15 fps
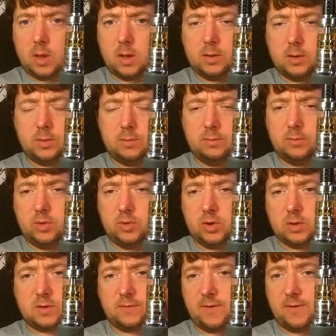just
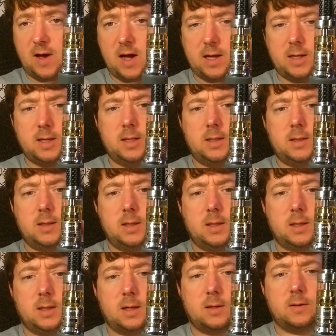fine in the
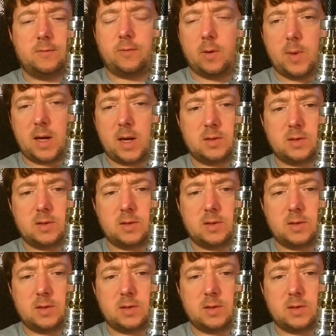Freemax Star.